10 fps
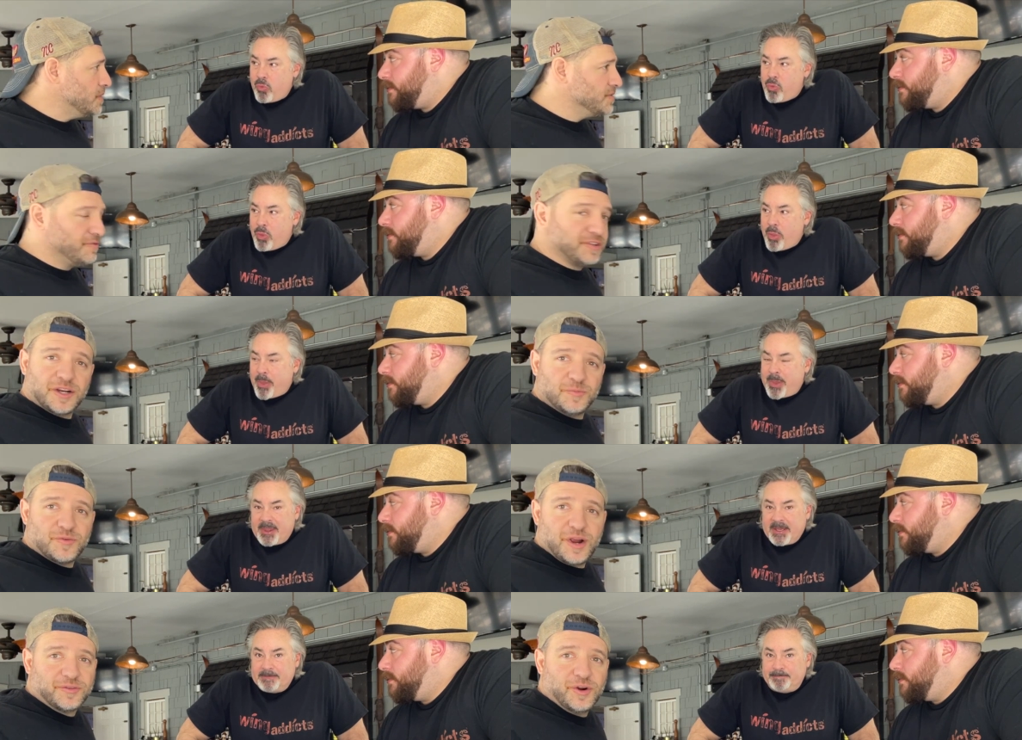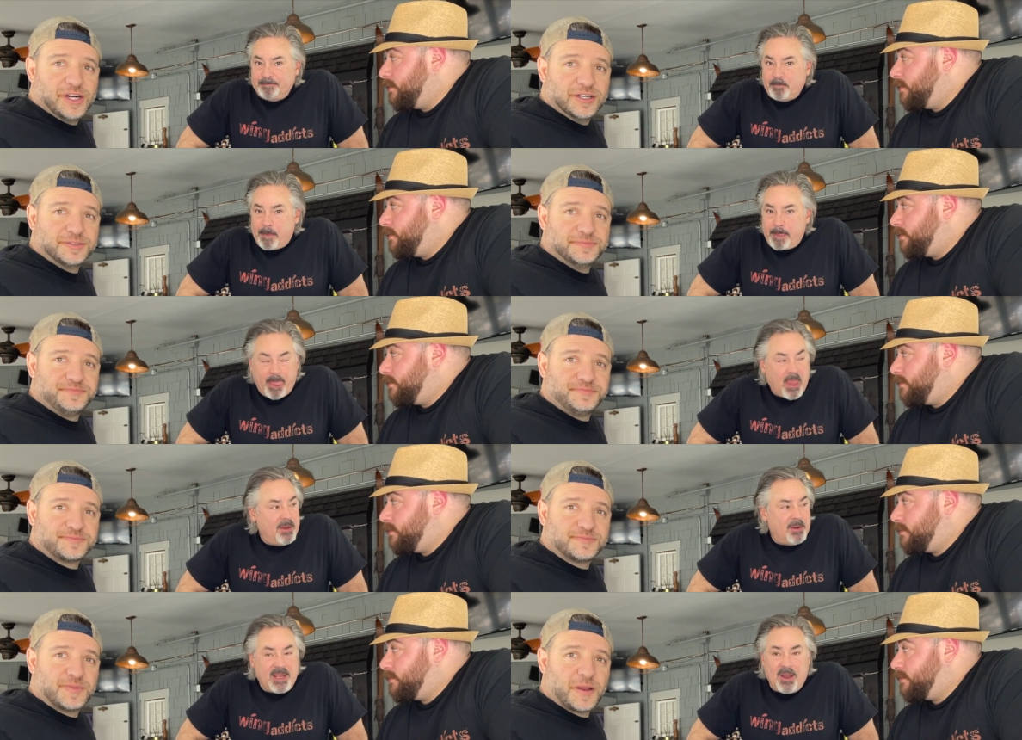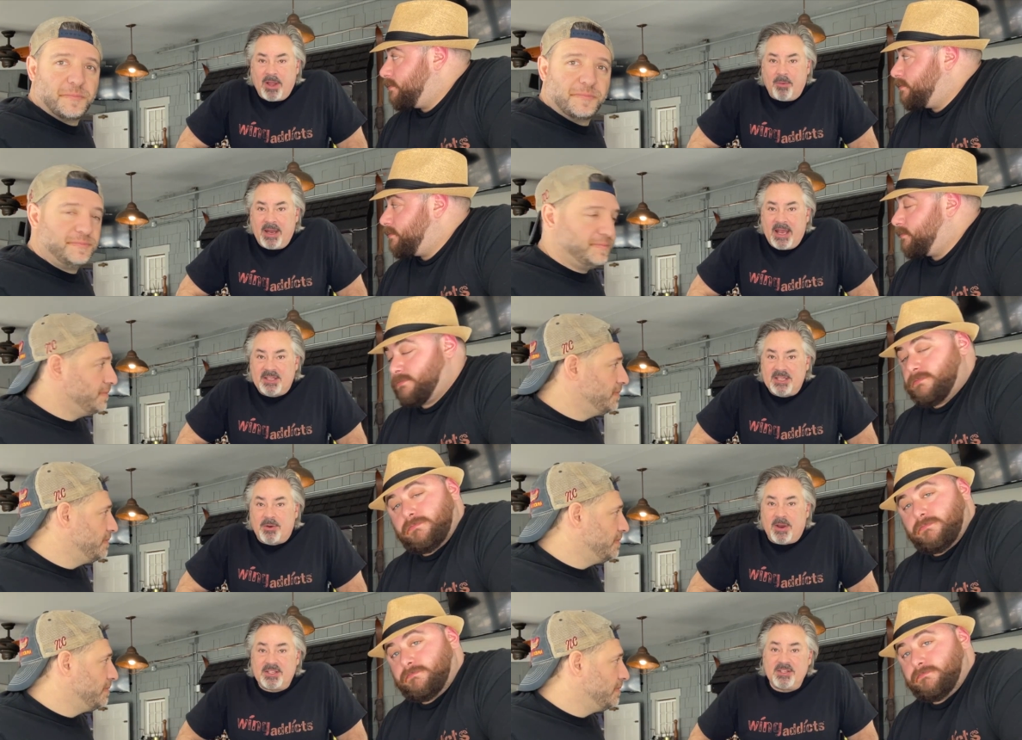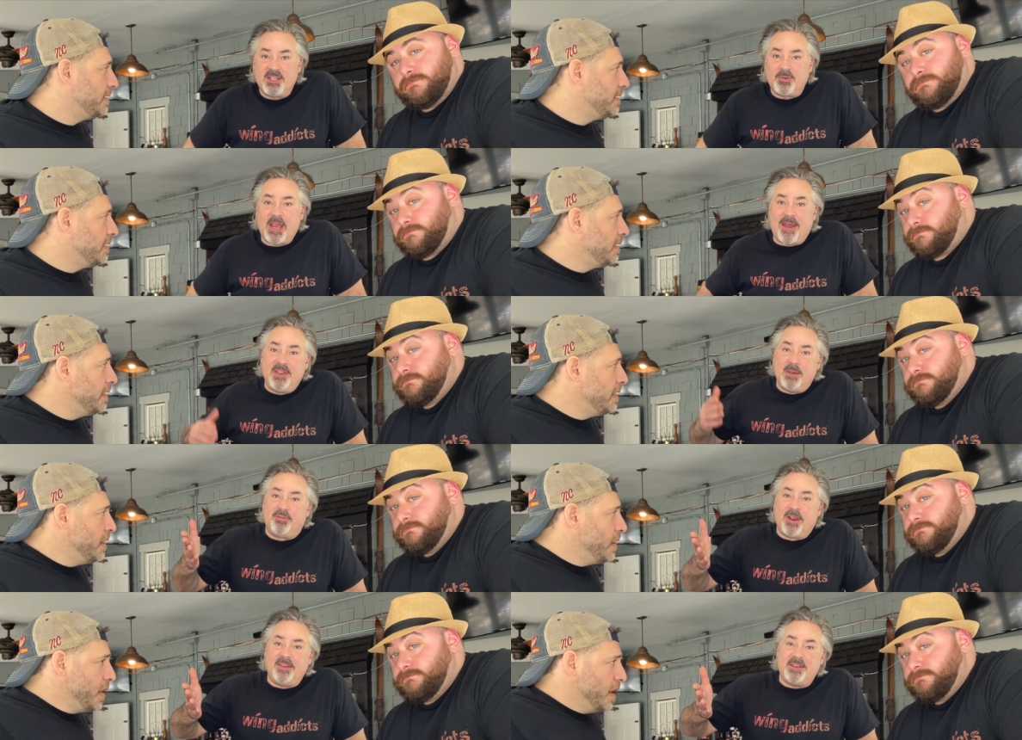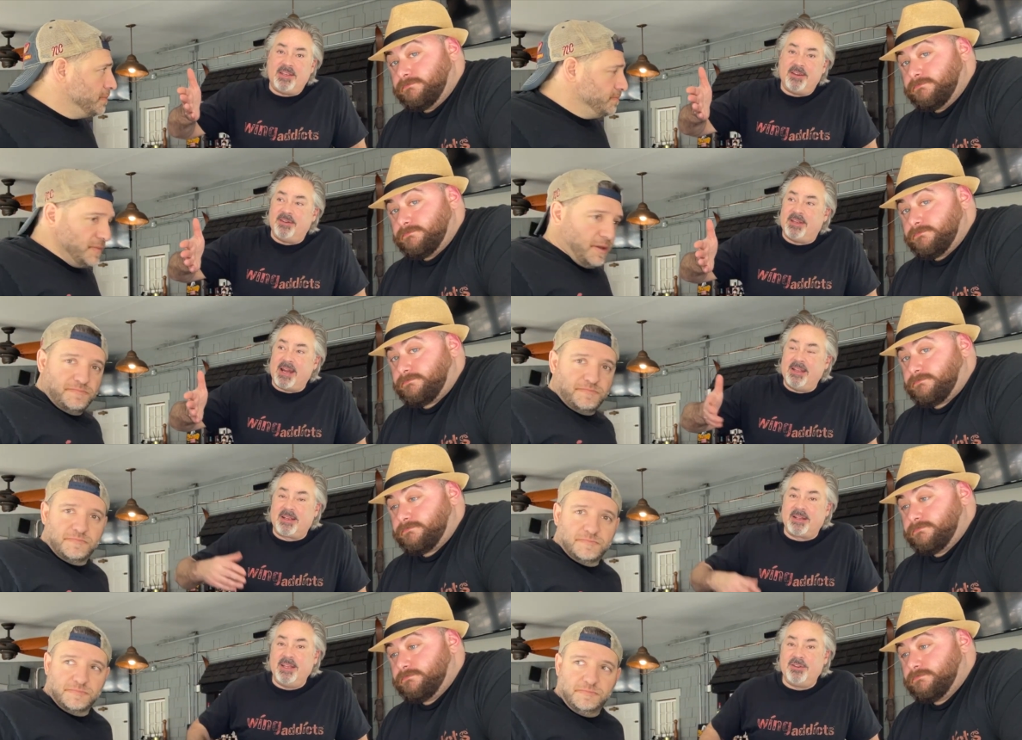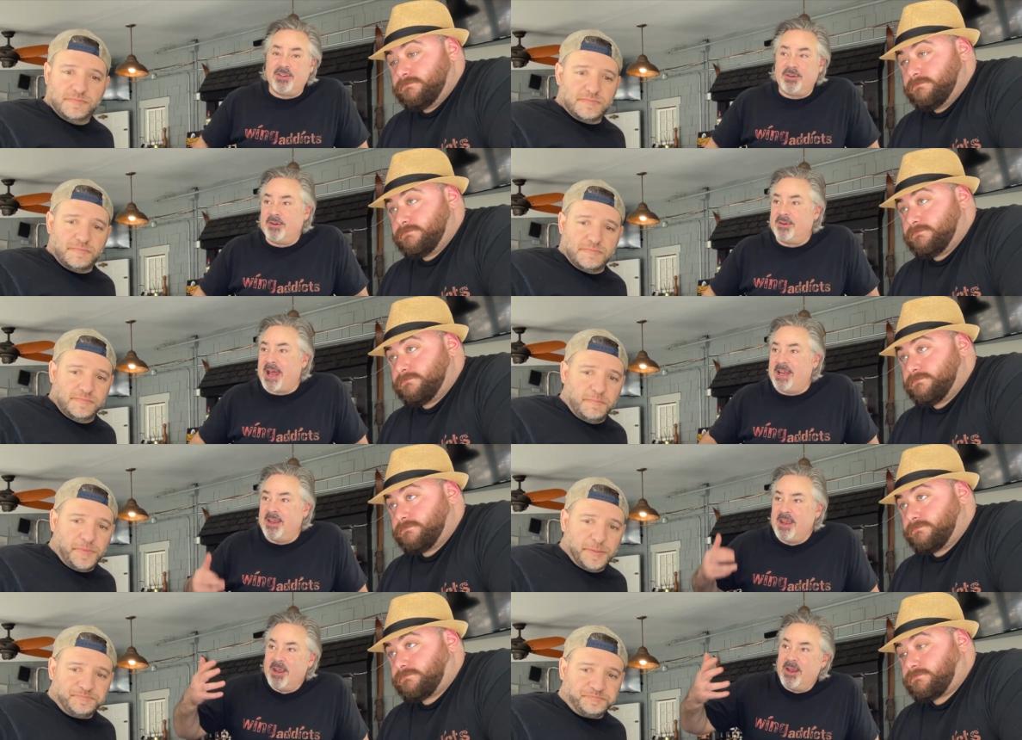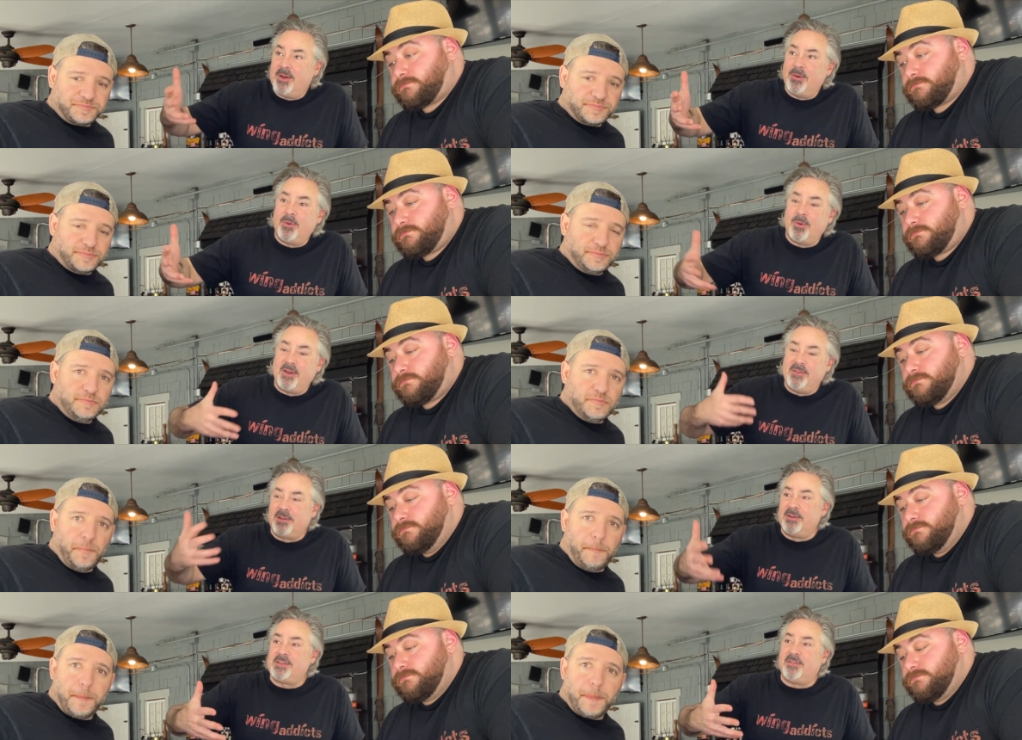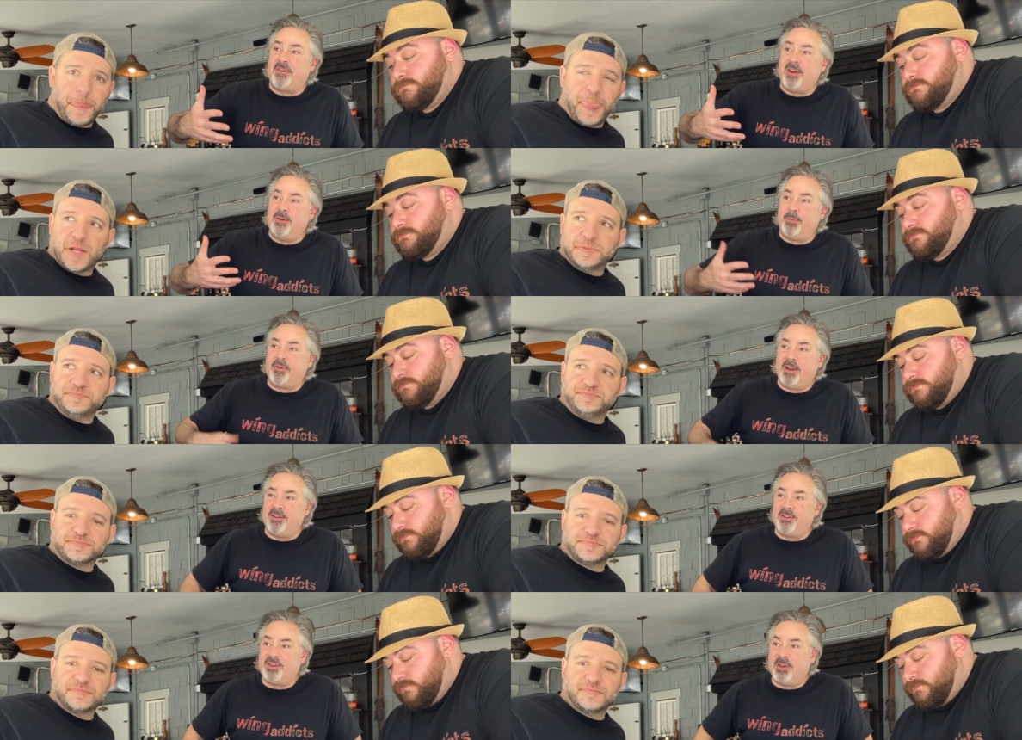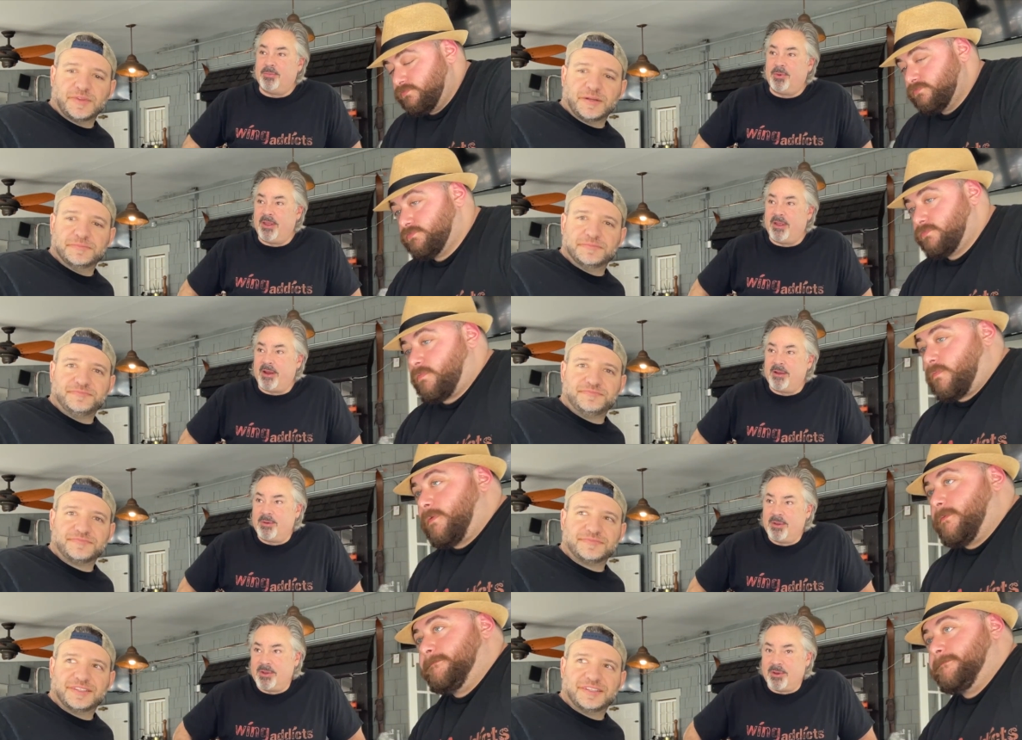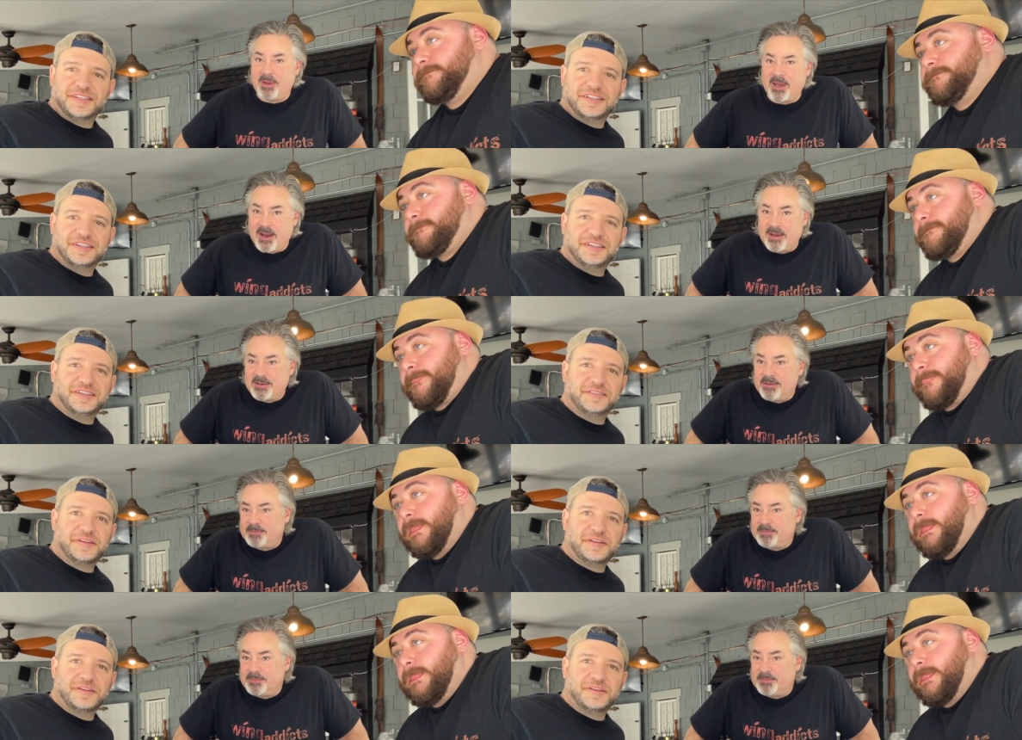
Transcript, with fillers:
Speaker 1: definitely come to the Reading Roadhouse. No doubt. Well, I want to ask this question since we have the apprentice here, Donnie the Cleaner Jr. Donnie, what have you learned so far in your apprenticeship with uh, with, with the wing addicts?